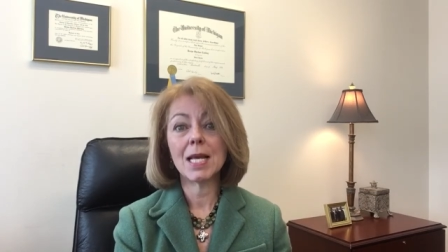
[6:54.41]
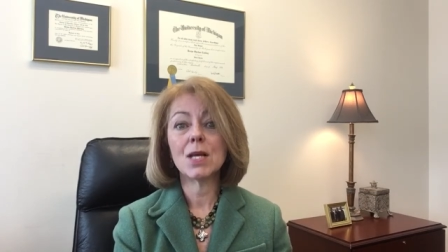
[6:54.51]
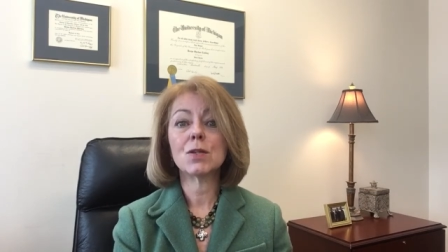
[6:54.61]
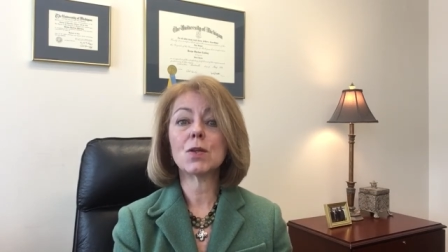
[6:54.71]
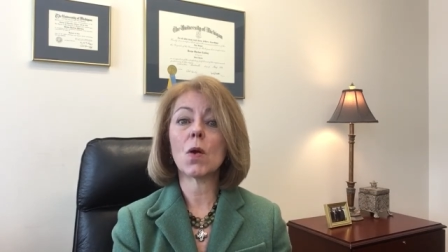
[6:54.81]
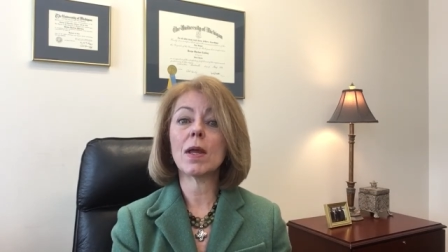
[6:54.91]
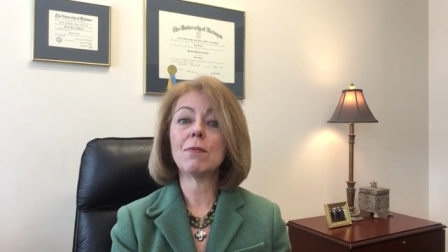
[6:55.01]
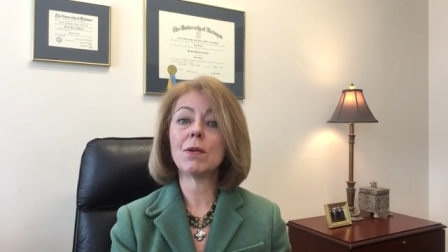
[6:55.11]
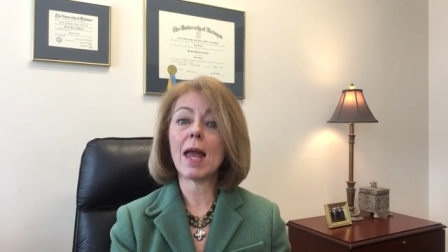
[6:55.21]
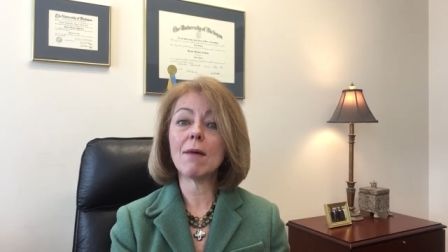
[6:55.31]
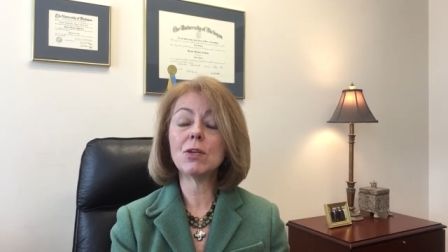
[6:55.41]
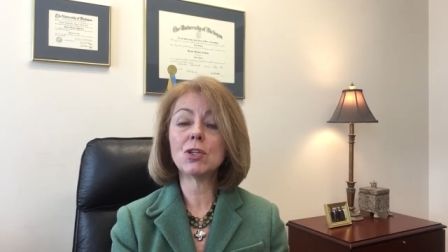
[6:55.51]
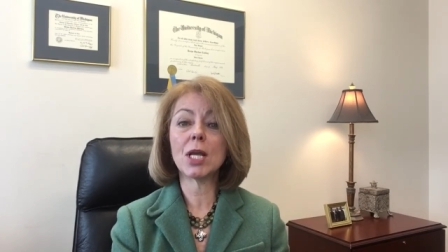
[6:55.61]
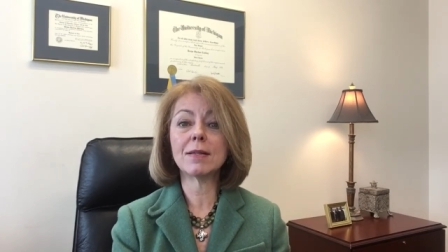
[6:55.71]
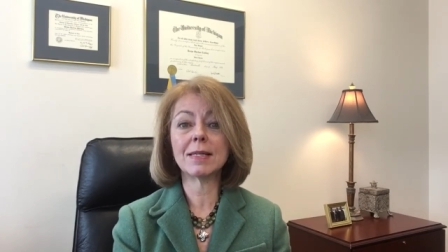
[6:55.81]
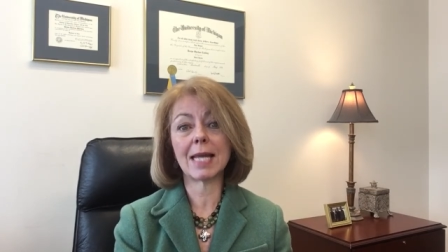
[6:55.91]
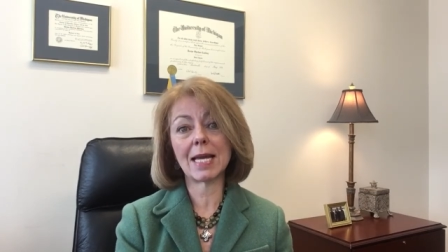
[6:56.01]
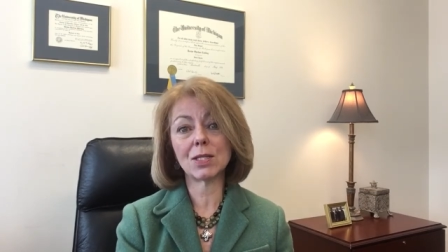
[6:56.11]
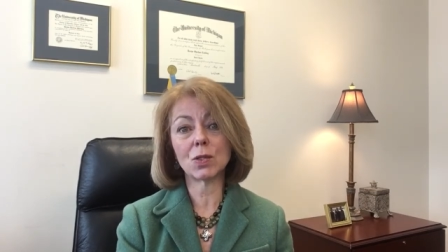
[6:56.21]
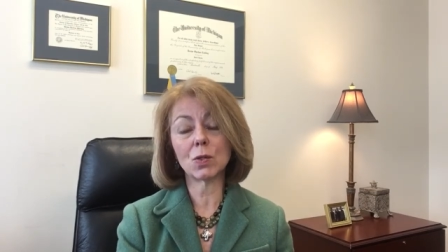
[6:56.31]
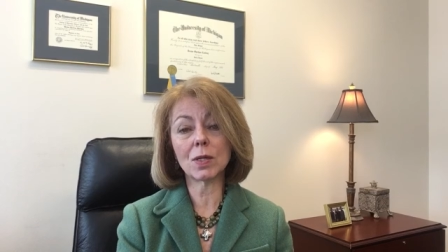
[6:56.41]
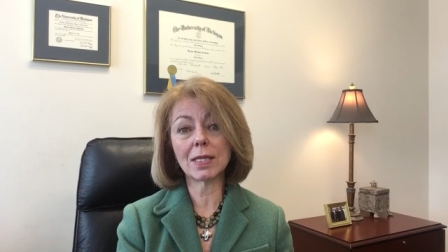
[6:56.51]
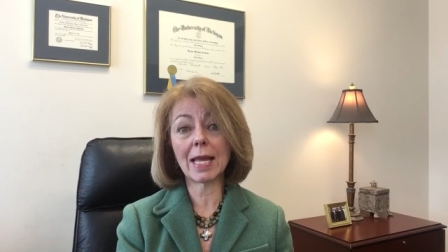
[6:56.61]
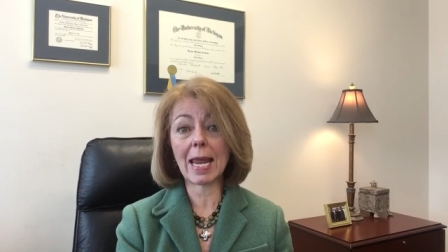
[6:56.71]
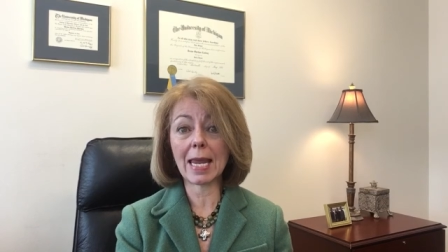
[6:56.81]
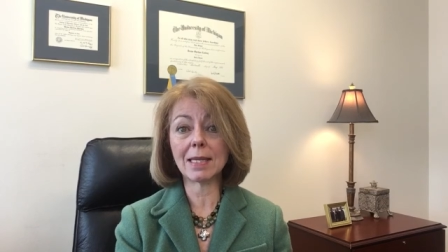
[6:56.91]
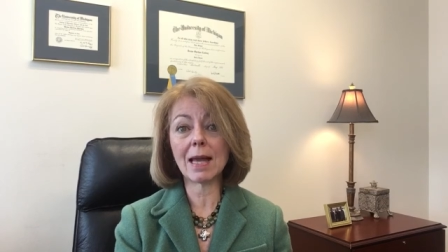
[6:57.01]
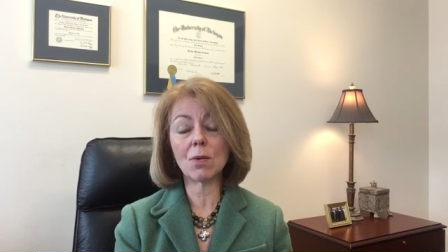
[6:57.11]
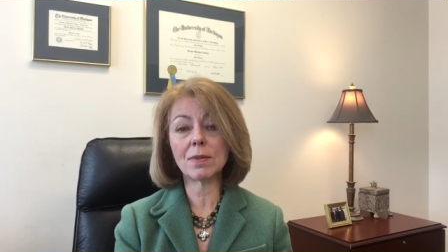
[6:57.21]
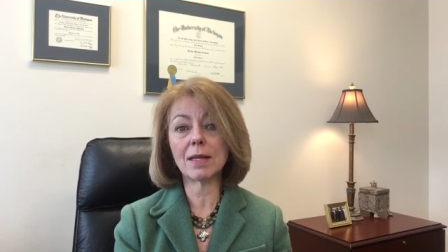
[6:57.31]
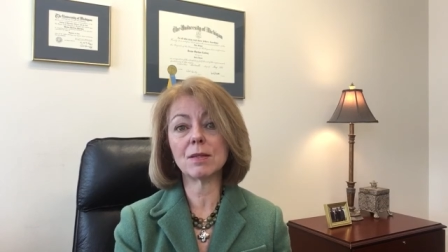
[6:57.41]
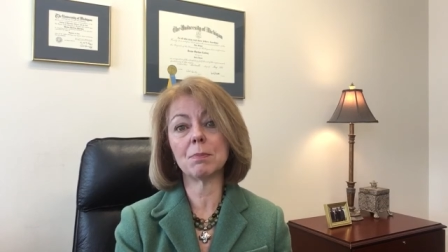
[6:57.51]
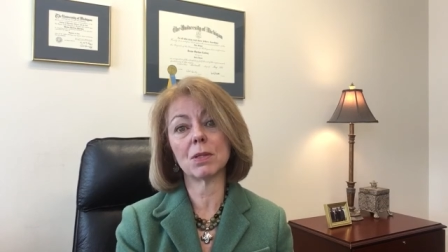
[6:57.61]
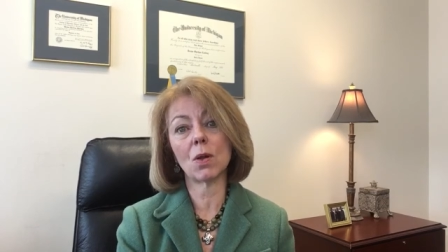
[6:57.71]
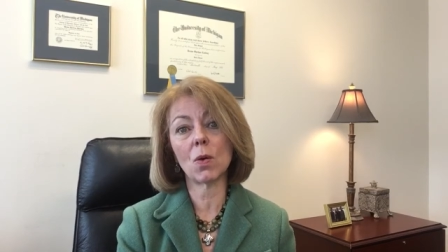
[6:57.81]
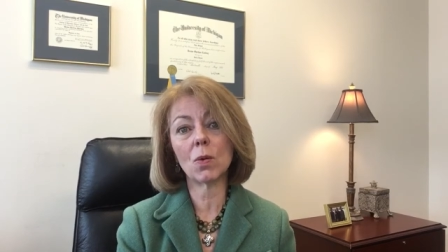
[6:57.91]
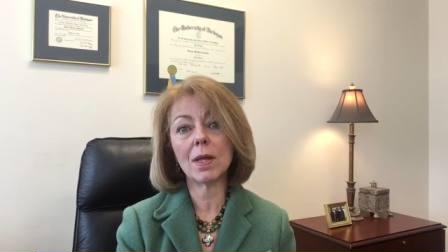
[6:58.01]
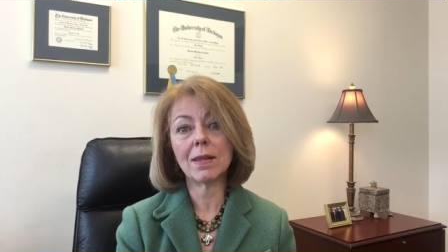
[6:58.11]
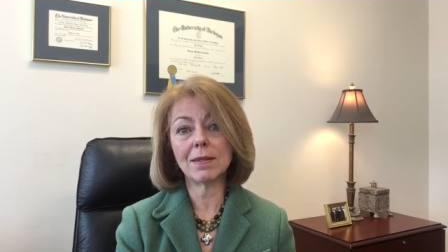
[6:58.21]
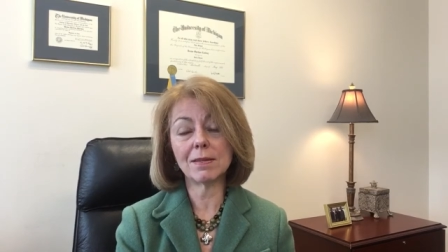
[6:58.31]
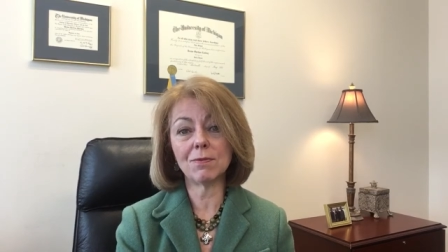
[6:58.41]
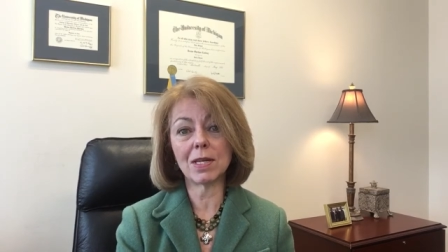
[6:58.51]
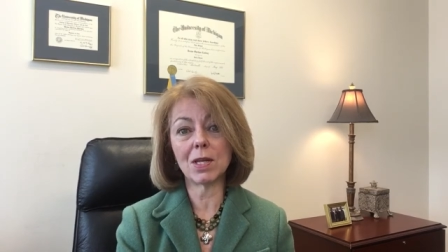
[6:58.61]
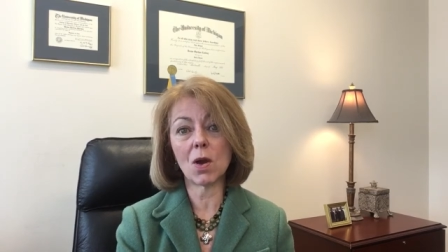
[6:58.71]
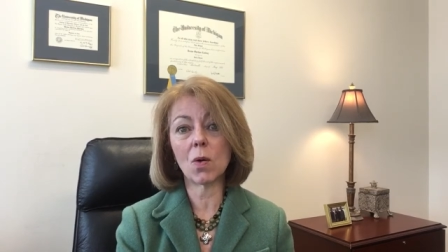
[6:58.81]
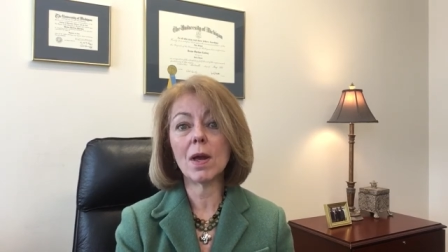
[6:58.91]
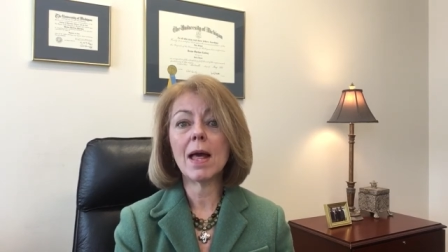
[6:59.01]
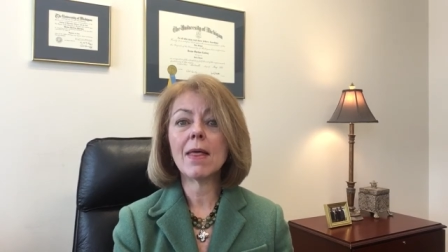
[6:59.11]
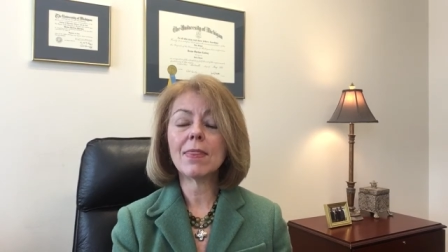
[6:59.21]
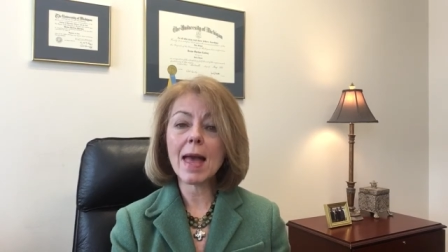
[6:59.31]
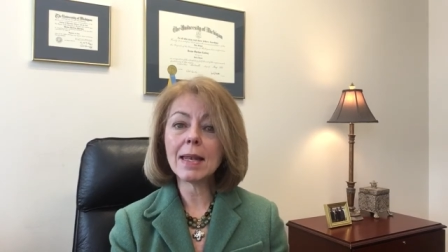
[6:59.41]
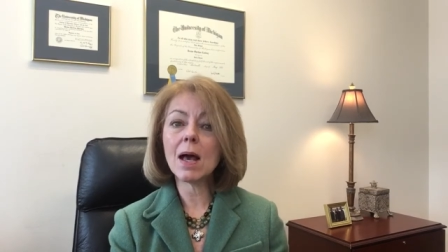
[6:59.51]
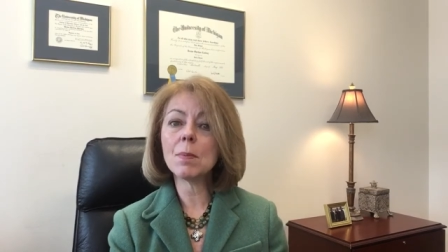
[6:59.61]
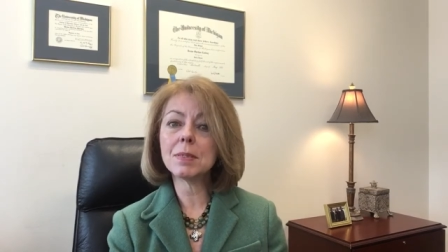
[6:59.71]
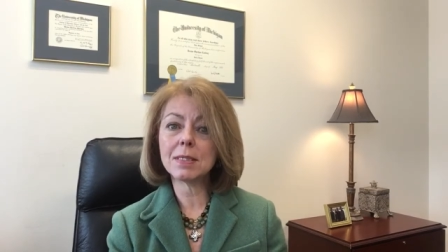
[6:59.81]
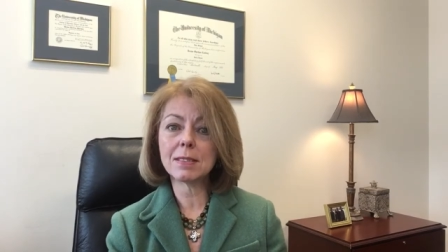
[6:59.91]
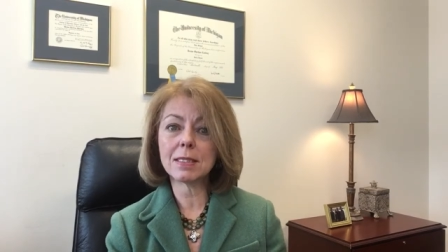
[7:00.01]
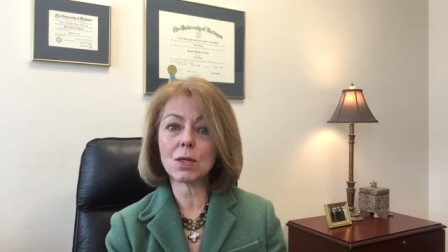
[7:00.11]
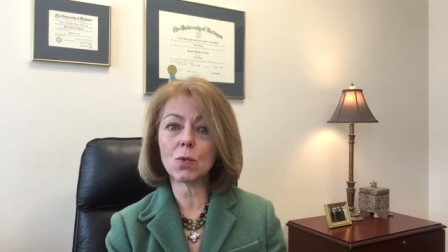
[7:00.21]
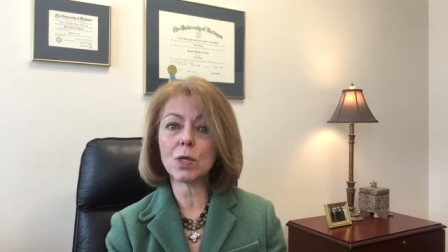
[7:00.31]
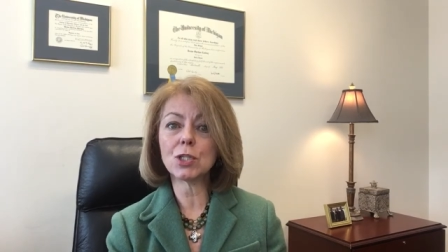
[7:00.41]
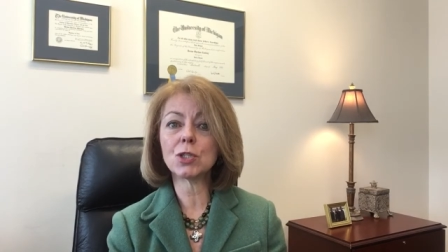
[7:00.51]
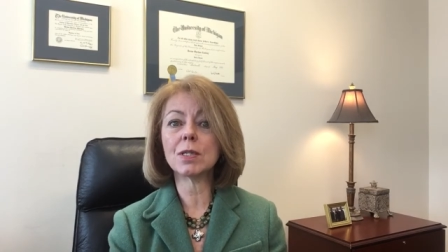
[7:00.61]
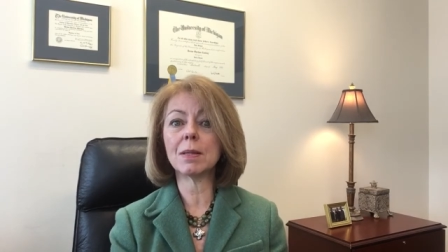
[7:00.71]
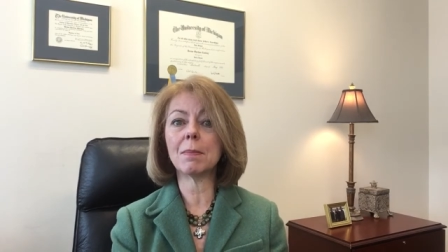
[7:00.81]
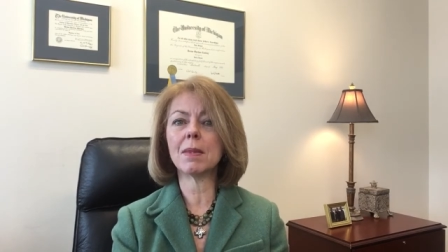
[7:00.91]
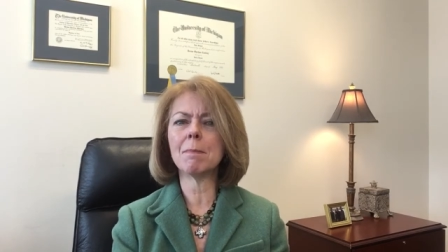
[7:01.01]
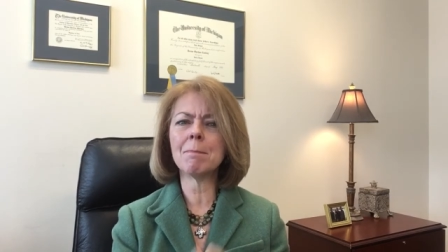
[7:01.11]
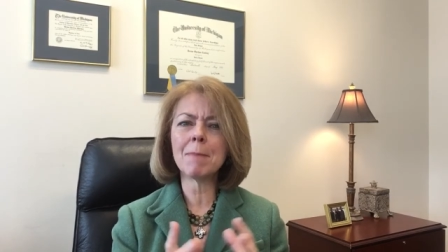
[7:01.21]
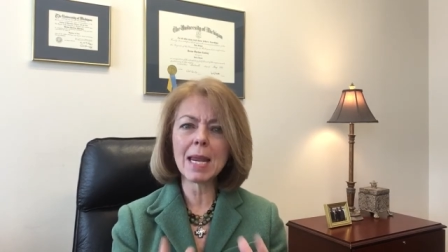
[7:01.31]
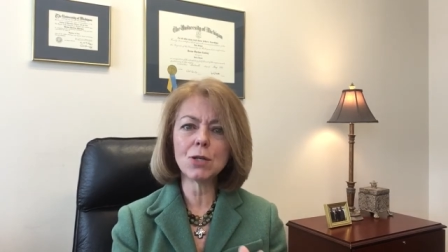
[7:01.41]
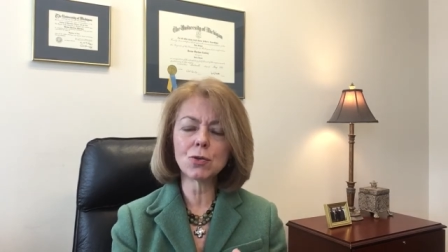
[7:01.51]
So if you have a chance again to look at the handout that's below this video, that helps distinguish the major